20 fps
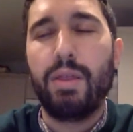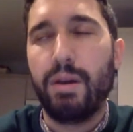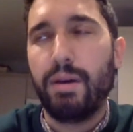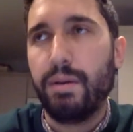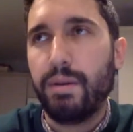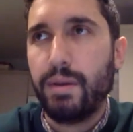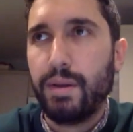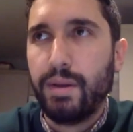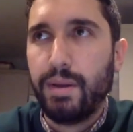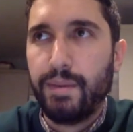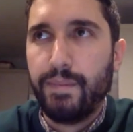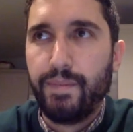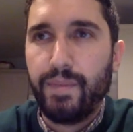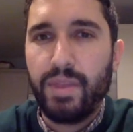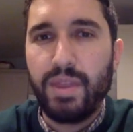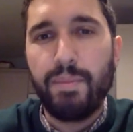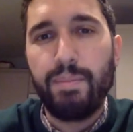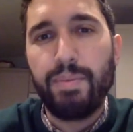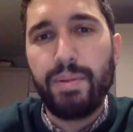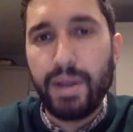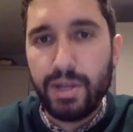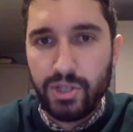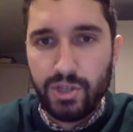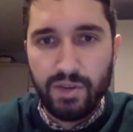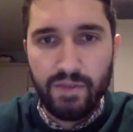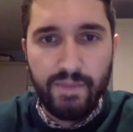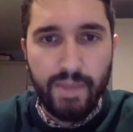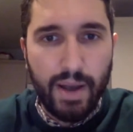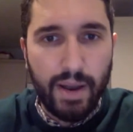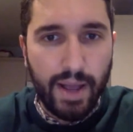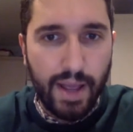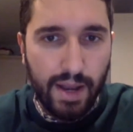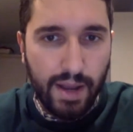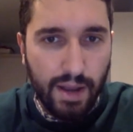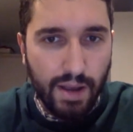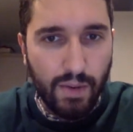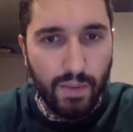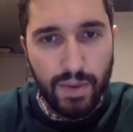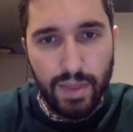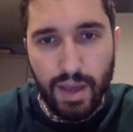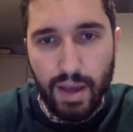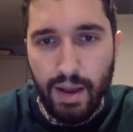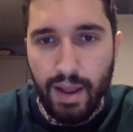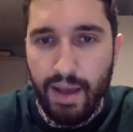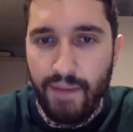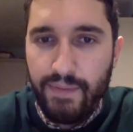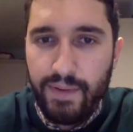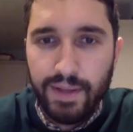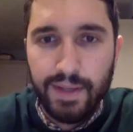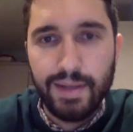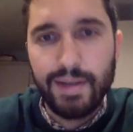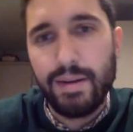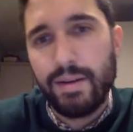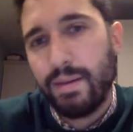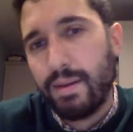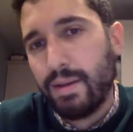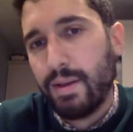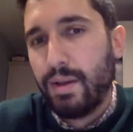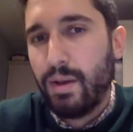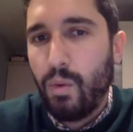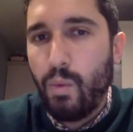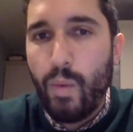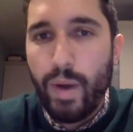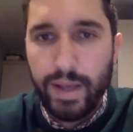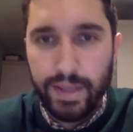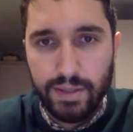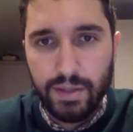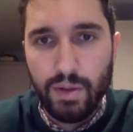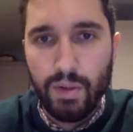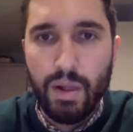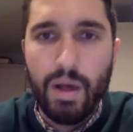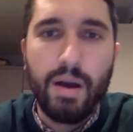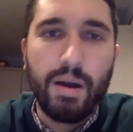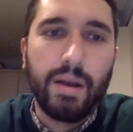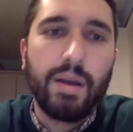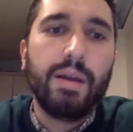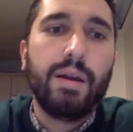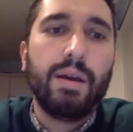the pleasure of Mount Etna without having to wait so long.